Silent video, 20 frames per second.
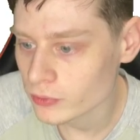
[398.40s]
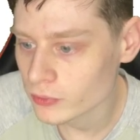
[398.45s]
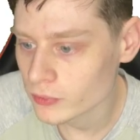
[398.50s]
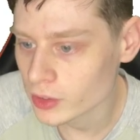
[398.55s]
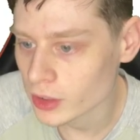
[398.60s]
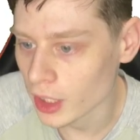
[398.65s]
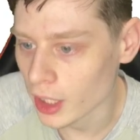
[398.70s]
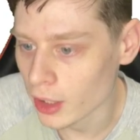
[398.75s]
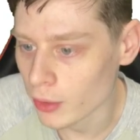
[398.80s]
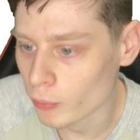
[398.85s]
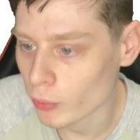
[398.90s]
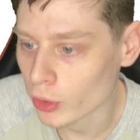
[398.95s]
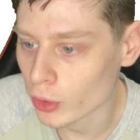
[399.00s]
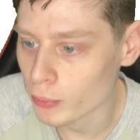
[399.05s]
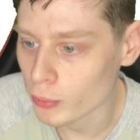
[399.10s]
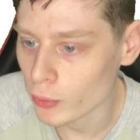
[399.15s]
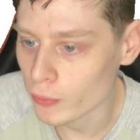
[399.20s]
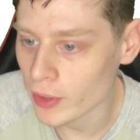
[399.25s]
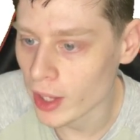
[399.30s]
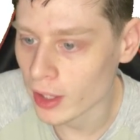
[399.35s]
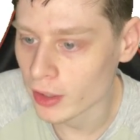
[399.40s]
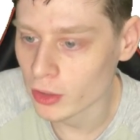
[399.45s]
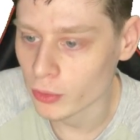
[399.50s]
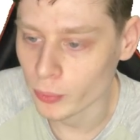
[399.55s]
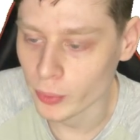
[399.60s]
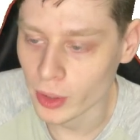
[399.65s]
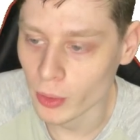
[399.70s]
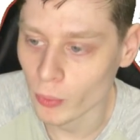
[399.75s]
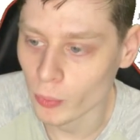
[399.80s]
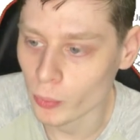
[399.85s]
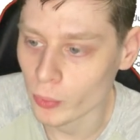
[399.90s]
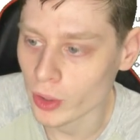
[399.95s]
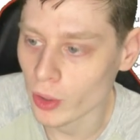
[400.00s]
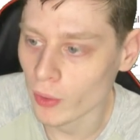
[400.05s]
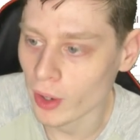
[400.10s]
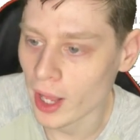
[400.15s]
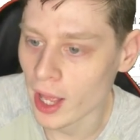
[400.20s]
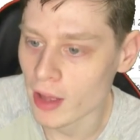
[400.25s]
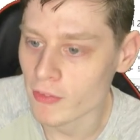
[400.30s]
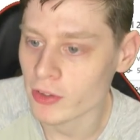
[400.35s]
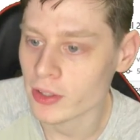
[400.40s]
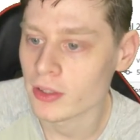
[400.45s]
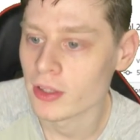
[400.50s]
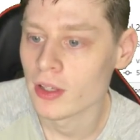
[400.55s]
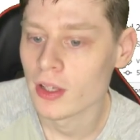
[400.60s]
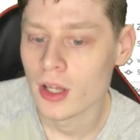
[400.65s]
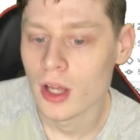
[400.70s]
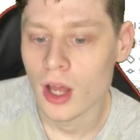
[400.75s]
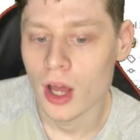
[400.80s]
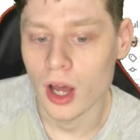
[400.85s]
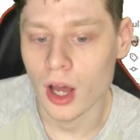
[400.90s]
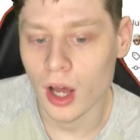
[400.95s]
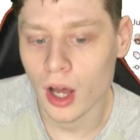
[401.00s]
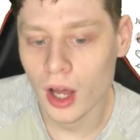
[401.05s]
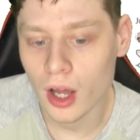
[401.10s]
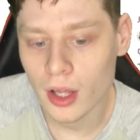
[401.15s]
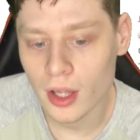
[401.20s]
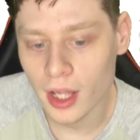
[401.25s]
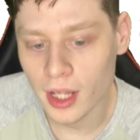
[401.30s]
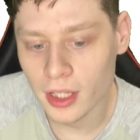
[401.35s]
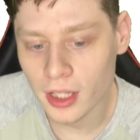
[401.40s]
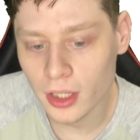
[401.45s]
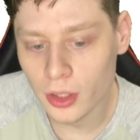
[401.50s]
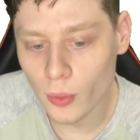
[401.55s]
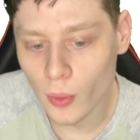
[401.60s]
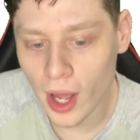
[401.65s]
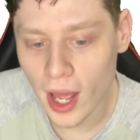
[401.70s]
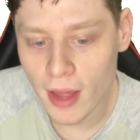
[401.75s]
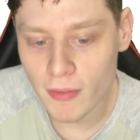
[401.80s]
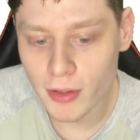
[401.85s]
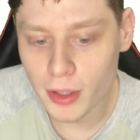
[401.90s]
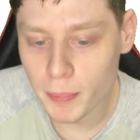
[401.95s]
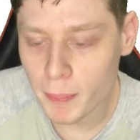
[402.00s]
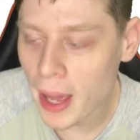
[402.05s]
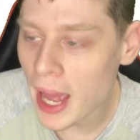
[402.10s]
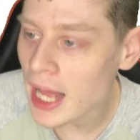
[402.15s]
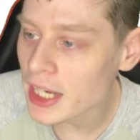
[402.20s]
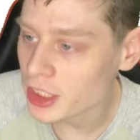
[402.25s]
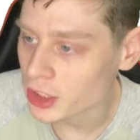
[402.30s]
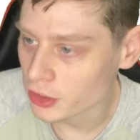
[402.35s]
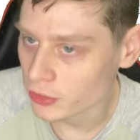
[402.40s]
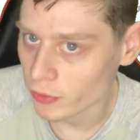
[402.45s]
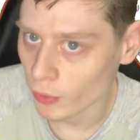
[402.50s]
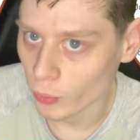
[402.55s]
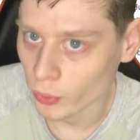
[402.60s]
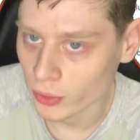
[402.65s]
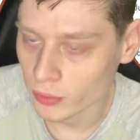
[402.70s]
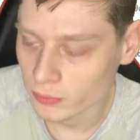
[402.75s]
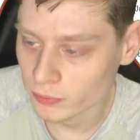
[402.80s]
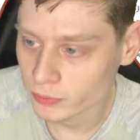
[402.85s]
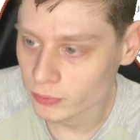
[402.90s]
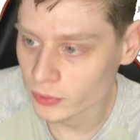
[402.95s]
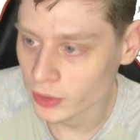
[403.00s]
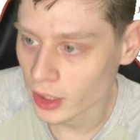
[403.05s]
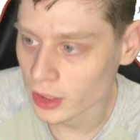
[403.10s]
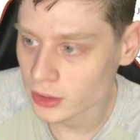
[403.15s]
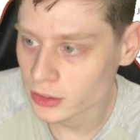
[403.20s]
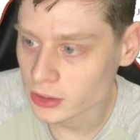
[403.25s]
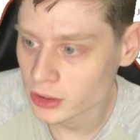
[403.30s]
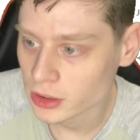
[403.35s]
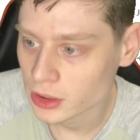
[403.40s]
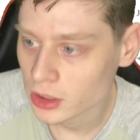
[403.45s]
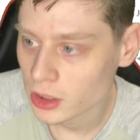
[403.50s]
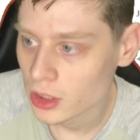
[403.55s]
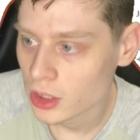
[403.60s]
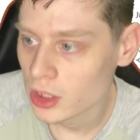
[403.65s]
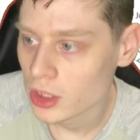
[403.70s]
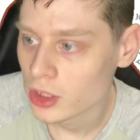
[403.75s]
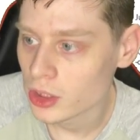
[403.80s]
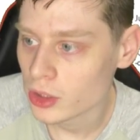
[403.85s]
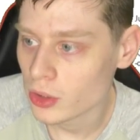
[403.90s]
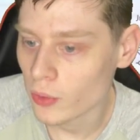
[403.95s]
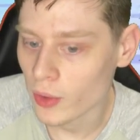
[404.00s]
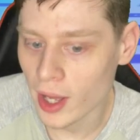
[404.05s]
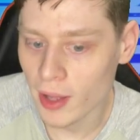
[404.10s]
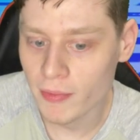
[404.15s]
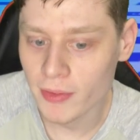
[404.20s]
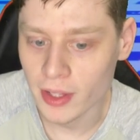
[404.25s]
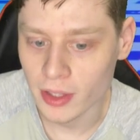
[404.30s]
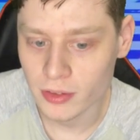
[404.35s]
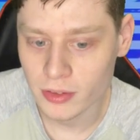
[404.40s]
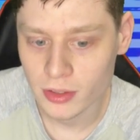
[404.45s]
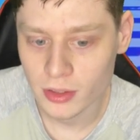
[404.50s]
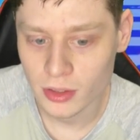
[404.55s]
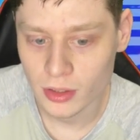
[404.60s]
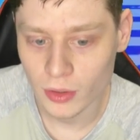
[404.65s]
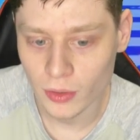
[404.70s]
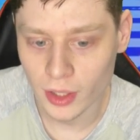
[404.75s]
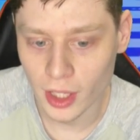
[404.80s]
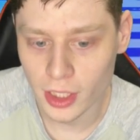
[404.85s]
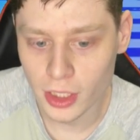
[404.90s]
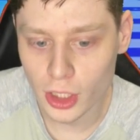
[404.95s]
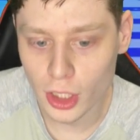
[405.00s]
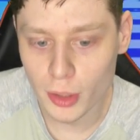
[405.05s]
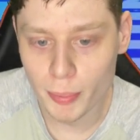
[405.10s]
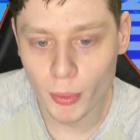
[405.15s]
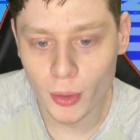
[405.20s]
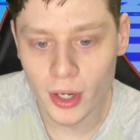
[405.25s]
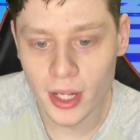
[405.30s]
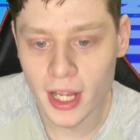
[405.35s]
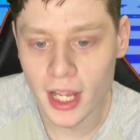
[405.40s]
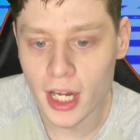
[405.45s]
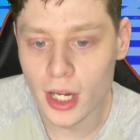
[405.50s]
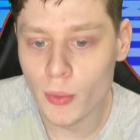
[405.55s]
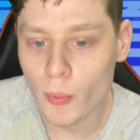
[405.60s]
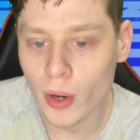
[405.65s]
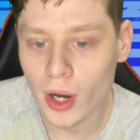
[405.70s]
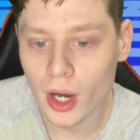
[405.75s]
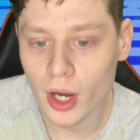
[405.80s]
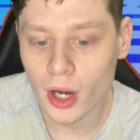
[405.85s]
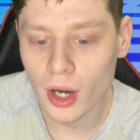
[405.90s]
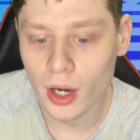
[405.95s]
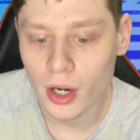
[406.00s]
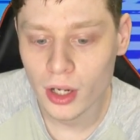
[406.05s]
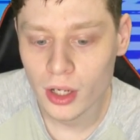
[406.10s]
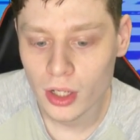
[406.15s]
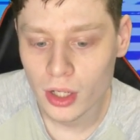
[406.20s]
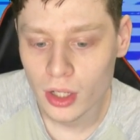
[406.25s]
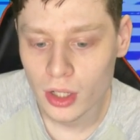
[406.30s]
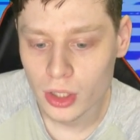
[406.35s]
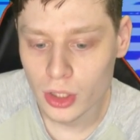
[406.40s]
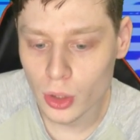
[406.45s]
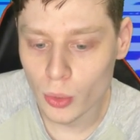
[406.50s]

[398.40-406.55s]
Okay, we're going to move that because we already have it. And then you'll have this patches folder. Okay, you'll have this. Okay, you can put it anywhere you